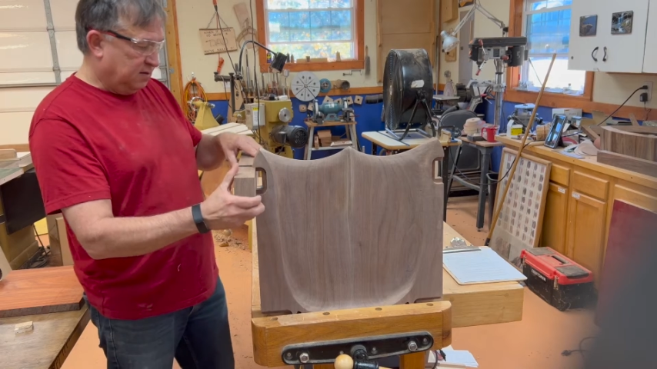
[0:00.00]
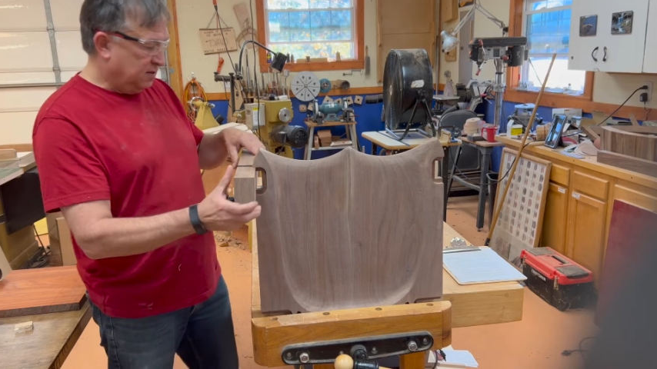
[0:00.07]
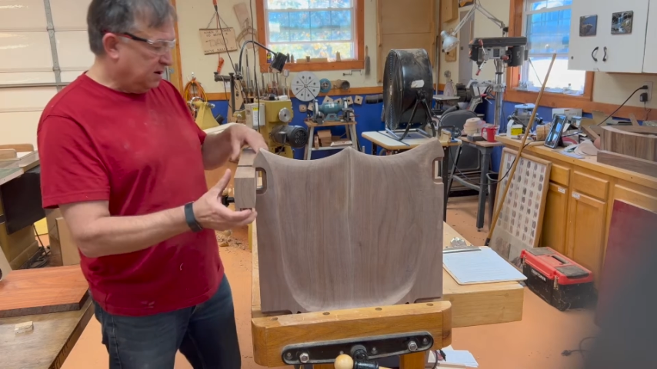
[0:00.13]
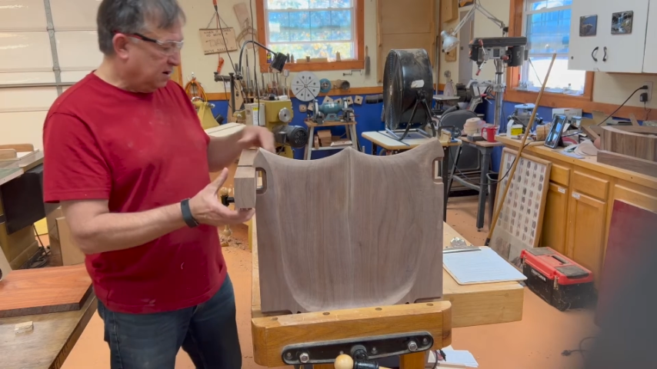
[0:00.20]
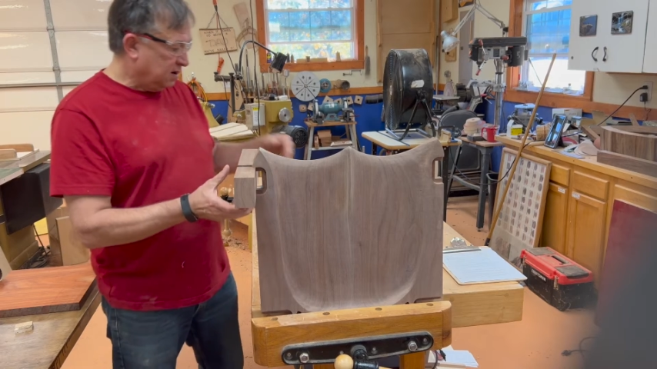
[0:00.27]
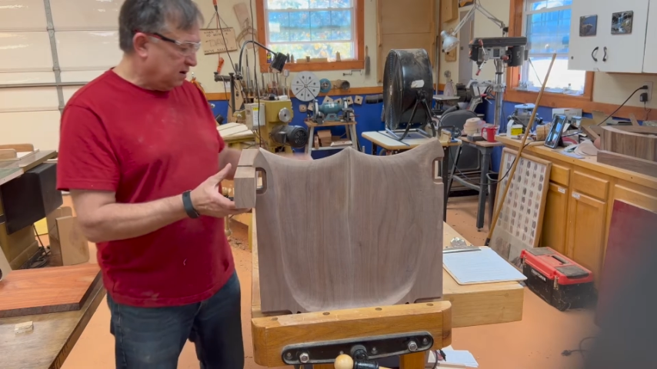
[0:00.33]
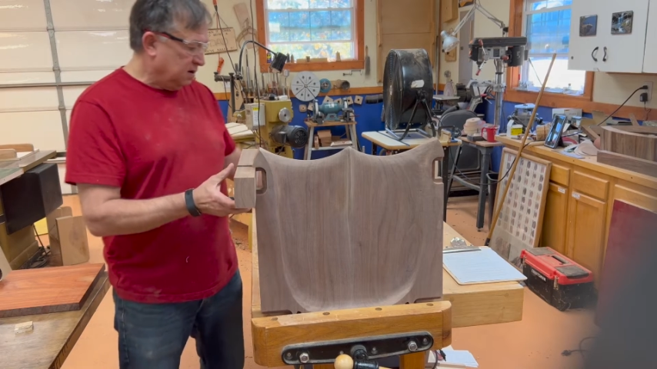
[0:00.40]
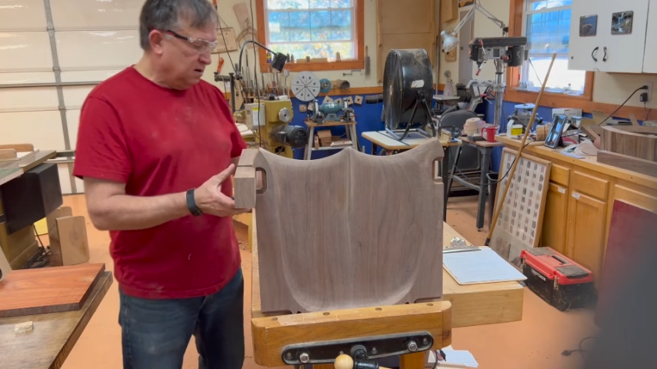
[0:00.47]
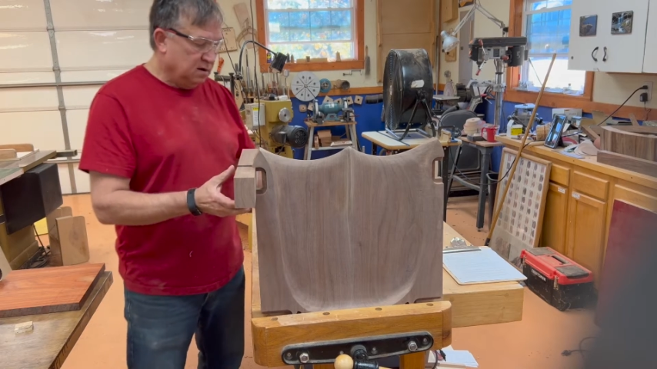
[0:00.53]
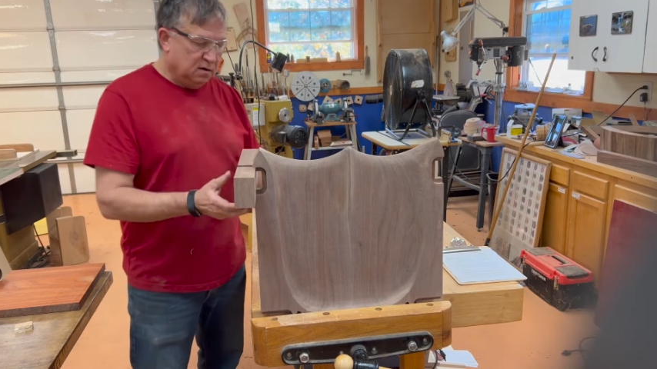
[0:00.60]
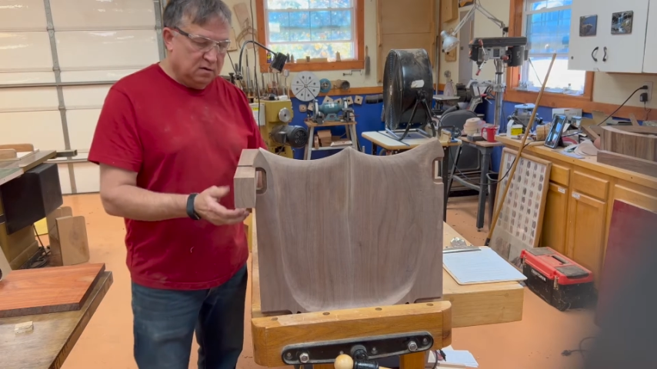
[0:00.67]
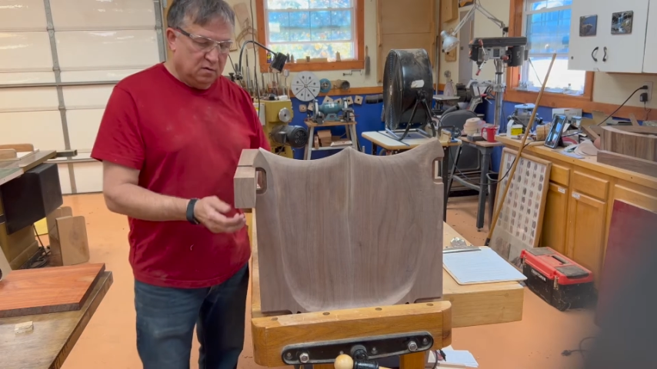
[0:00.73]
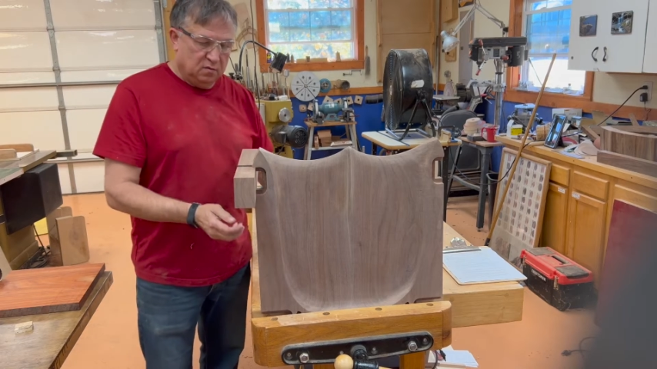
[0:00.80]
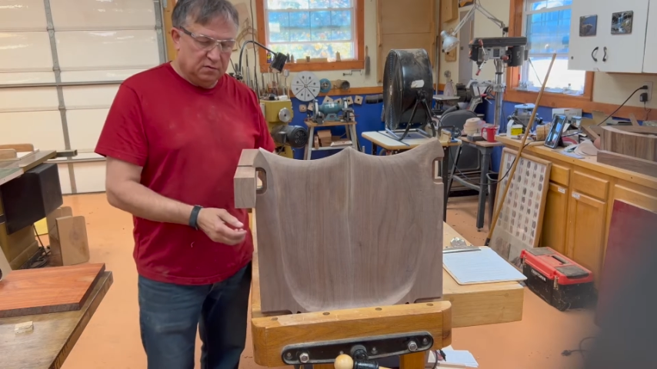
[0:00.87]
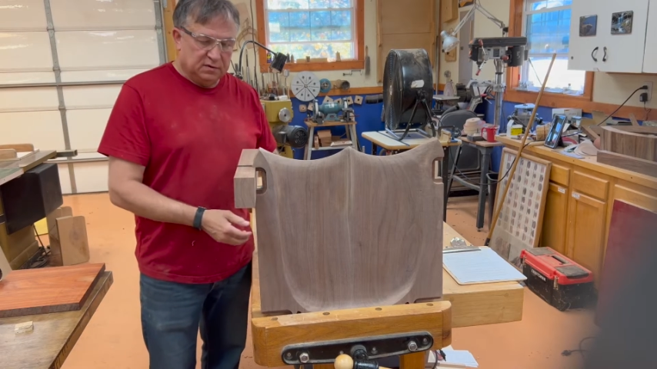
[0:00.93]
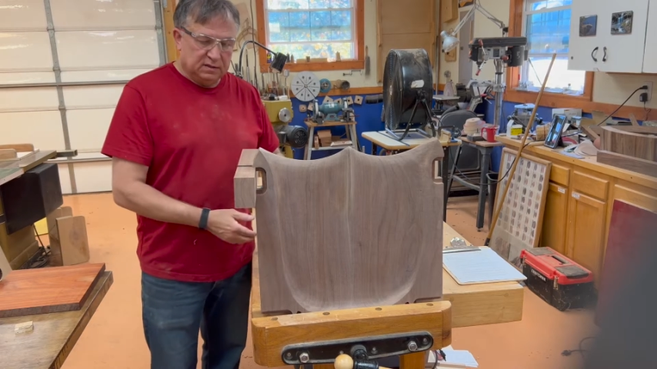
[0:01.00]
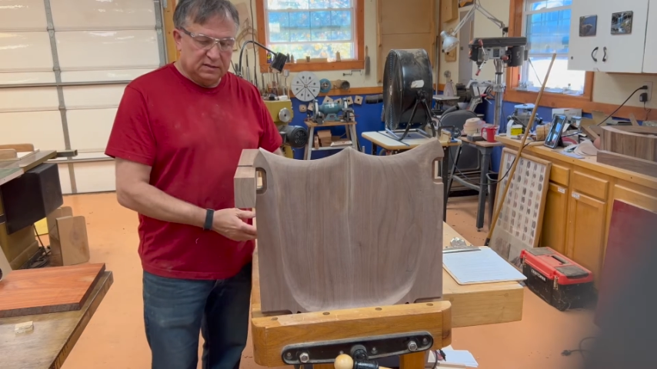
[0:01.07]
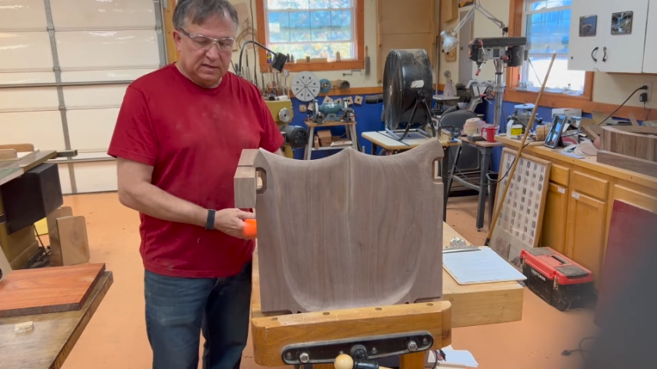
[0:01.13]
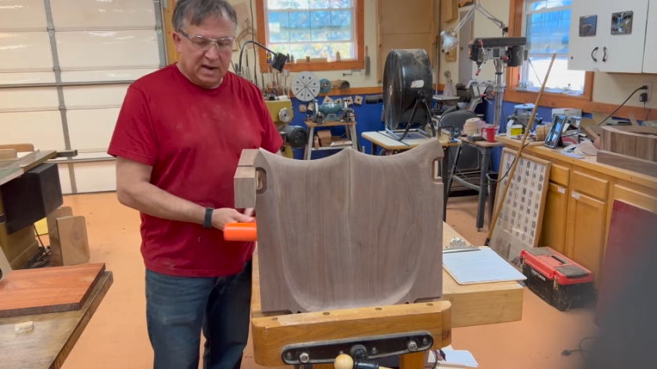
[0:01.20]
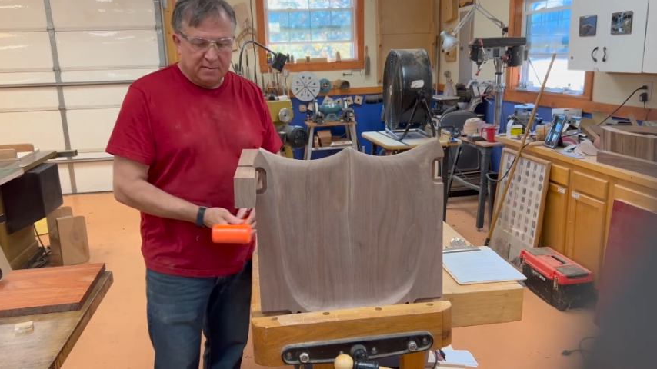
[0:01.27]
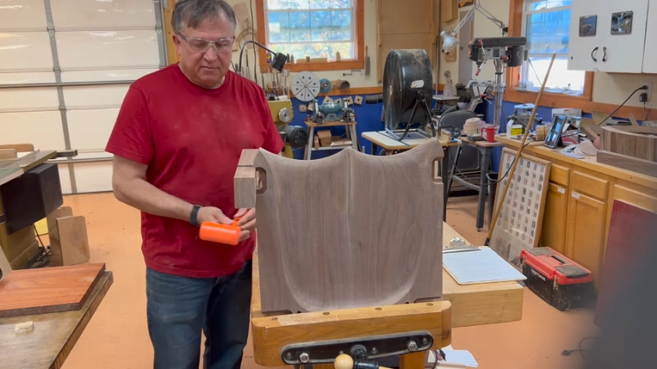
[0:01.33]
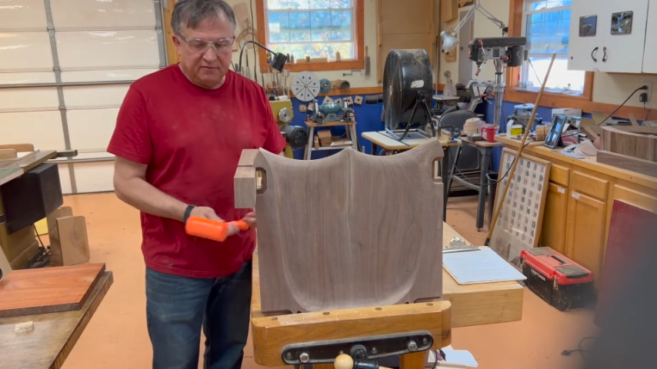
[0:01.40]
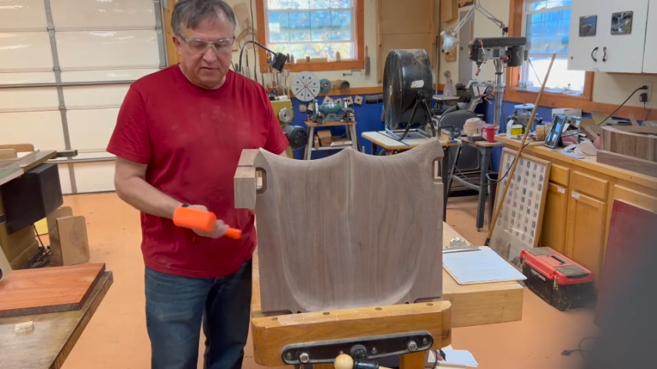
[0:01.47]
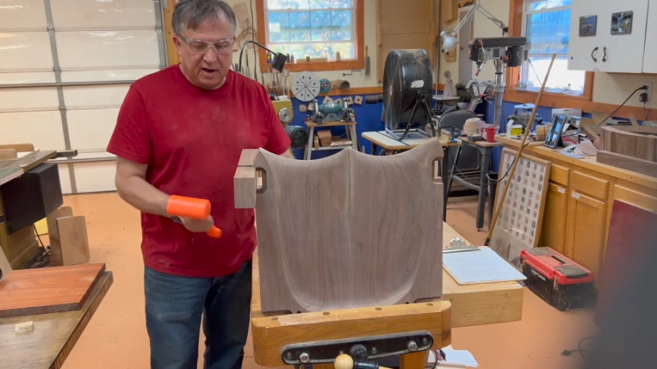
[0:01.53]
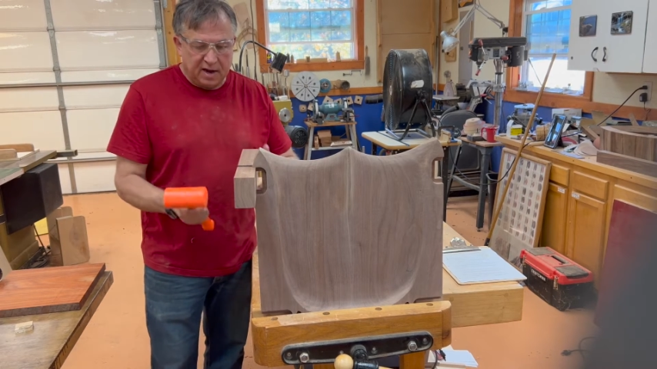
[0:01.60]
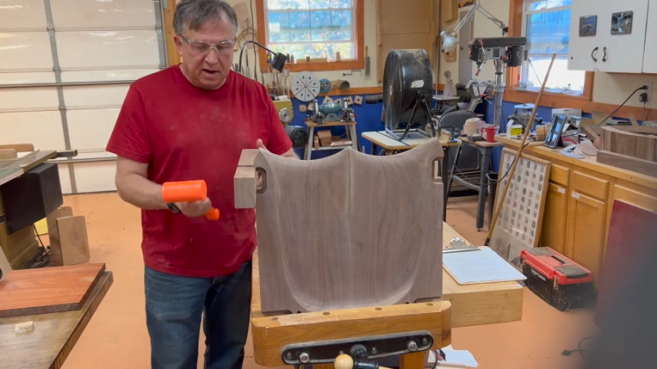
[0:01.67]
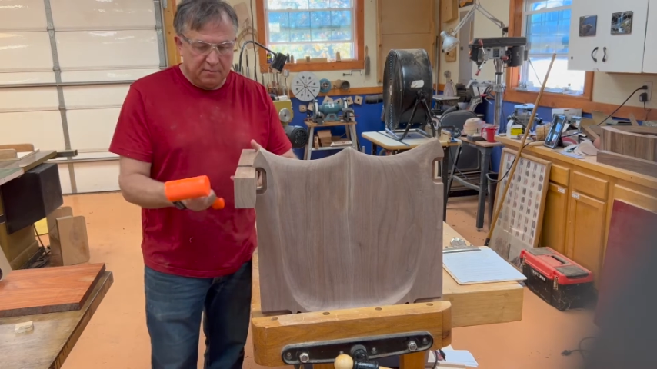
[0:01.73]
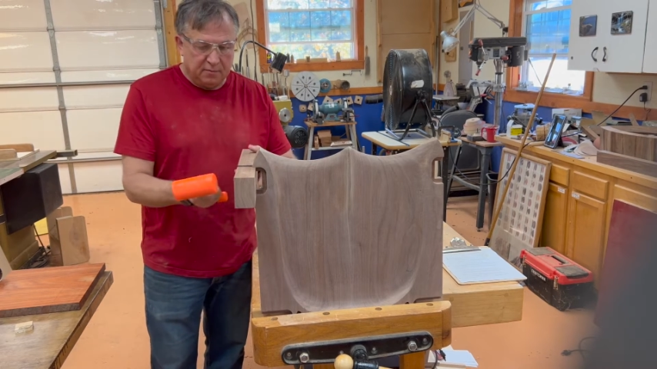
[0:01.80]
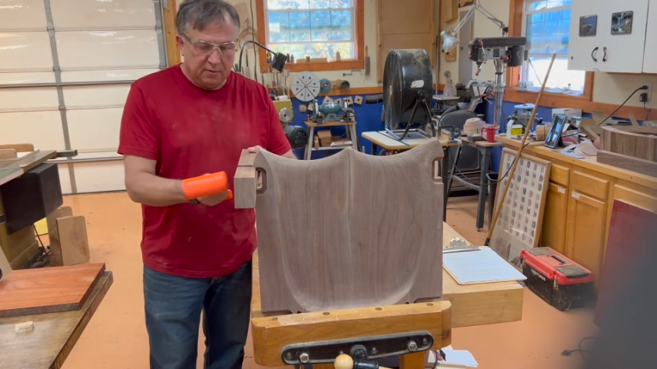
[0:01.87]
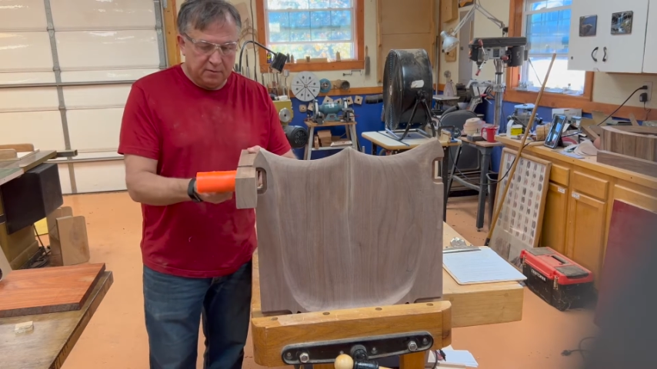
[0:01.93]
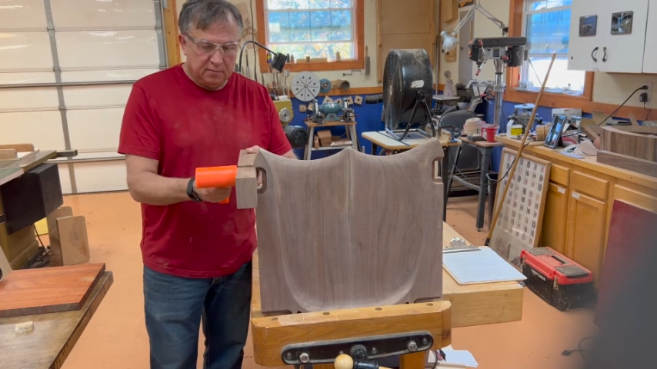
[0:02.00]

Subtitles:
there with the tap of a hammer,